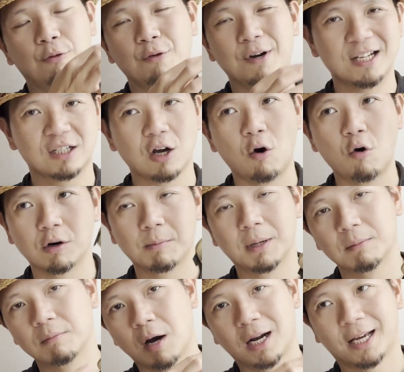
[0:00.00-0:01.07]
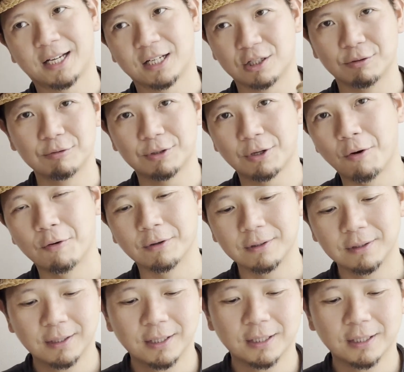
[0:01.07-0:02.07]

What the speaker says: three-tone, but more like a two-tone.